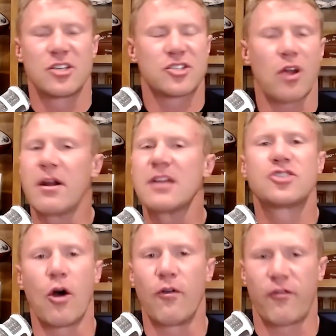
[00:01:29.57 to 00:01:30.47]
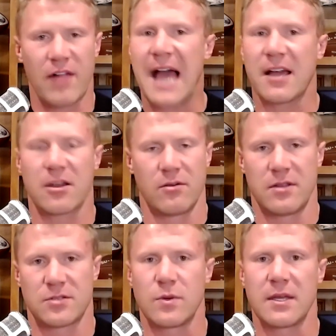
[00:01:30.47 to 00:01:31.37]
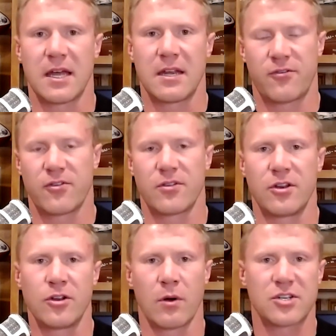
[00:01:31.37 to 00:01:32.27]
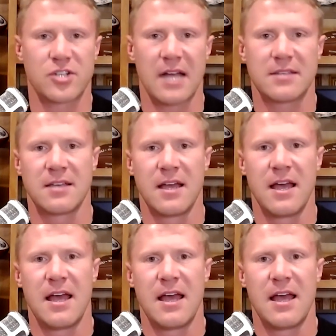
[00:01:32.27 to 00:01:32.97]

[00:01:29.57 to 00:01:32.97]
Starting Joe Flacco this weekend, if you're the New York Jets,